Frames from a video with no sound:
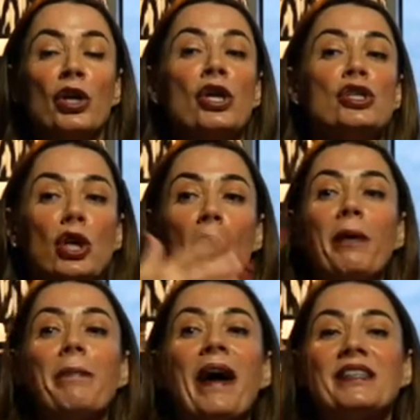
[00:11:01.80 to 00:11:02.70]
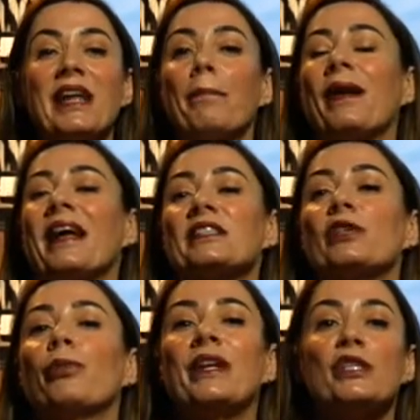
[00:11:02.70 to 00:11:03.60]
So going back to that plant in
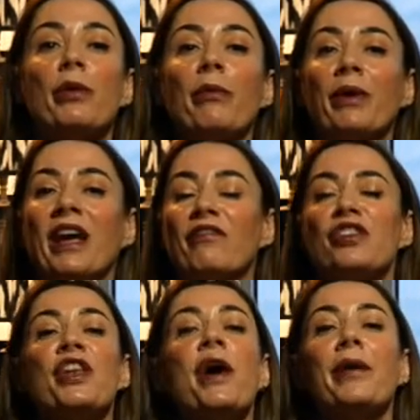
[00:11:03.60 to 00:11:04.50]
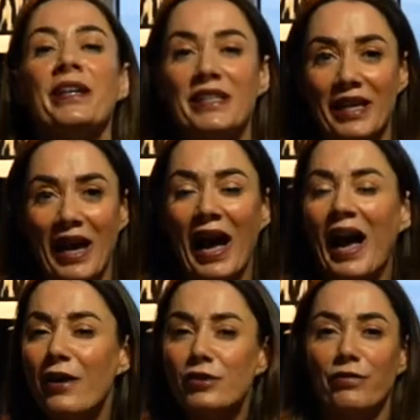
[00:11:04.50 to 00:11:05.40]
the window, and we have no idea
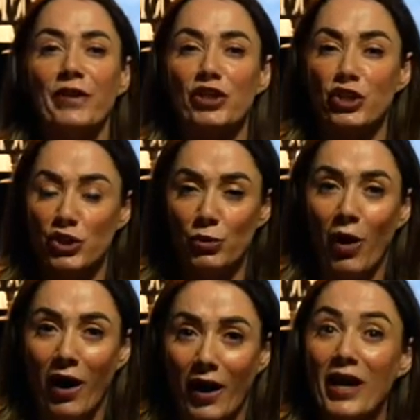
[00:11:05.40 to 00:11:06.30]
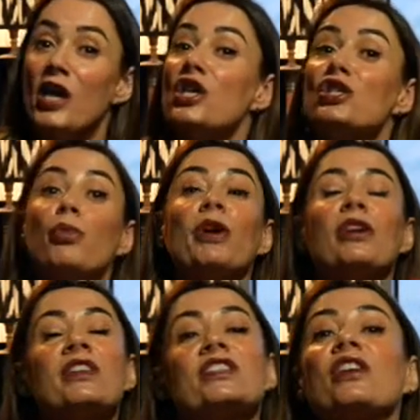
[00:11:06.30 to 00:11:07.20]
how deficient you are. So we're
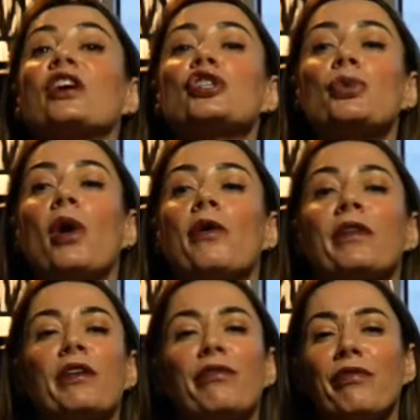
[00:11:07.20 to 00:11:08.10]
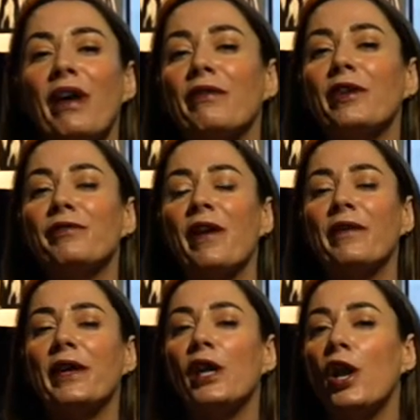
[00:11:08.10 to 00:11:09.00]
going to start you off on a very,
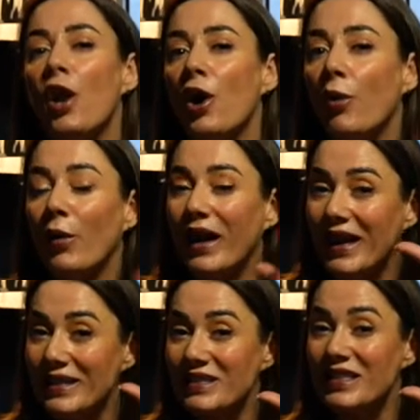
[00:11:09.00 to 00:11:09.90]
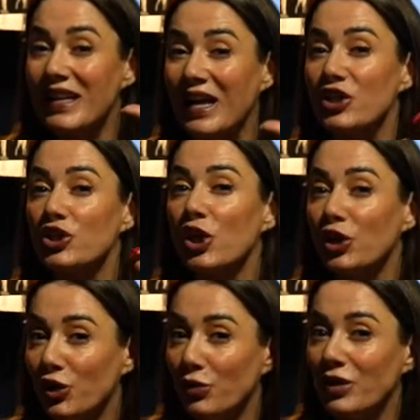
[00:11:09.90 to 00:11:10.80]
very low international
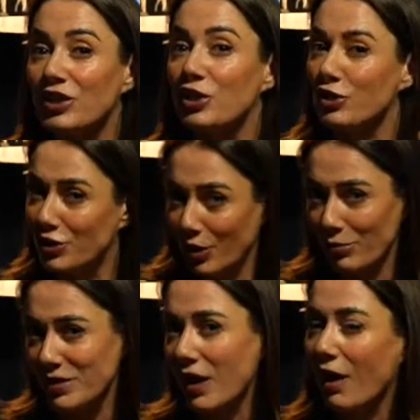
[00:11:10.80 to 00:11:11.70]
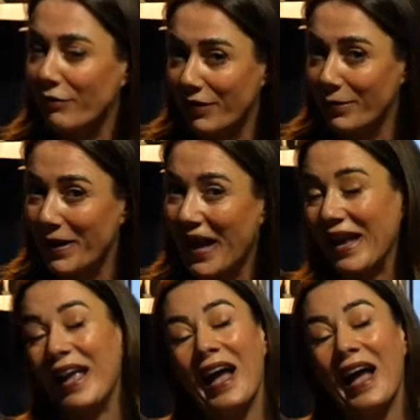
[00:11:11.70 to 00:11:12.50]
unit dose of vitamin A